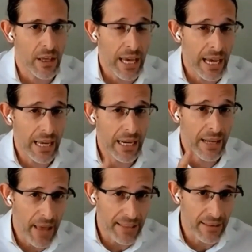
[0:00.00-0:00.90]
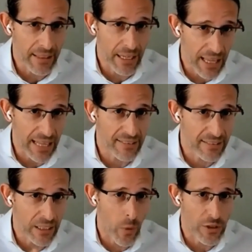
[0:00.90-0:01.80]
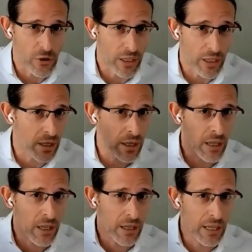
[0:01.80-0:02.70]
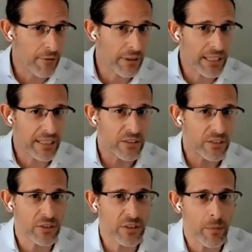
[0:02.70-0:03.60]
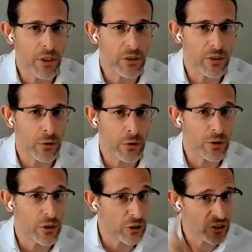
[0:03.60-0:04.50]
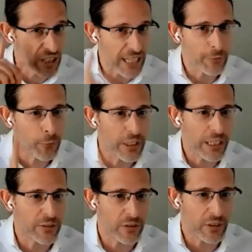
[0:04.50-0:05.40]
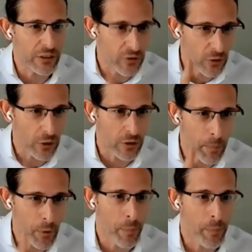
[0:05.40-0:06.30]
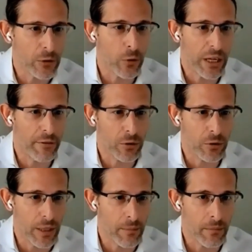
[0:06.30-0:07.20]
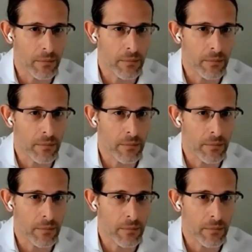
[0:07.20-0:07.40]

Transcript: And if that's the question, given that it's just emergency authorization, just for this, it's not appropriate to give it to them.